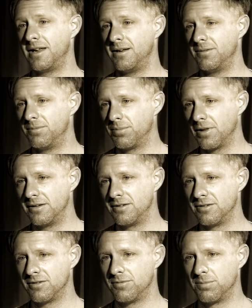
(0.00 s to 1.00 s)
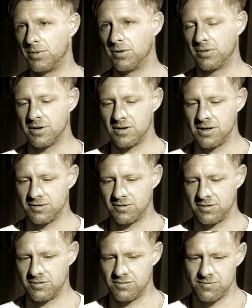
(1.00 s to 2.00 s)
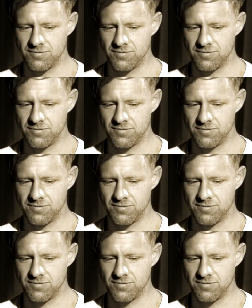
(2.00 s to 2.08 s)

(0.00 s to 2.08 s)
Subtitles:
and places of brokenness and